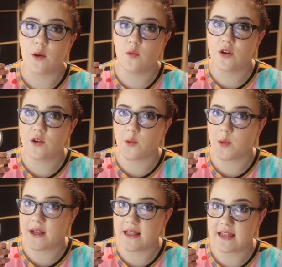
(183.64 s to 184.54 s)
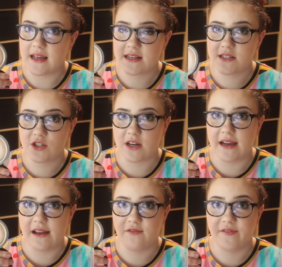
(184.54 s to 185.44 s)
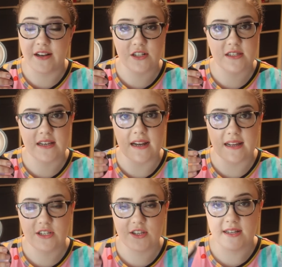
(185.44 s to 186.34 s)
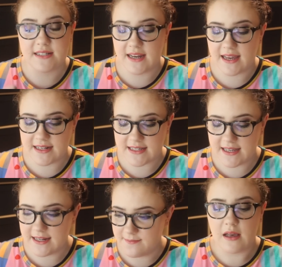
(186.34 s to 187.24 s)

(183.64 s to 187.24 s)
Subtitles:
I would really like to try and finish that in 2018.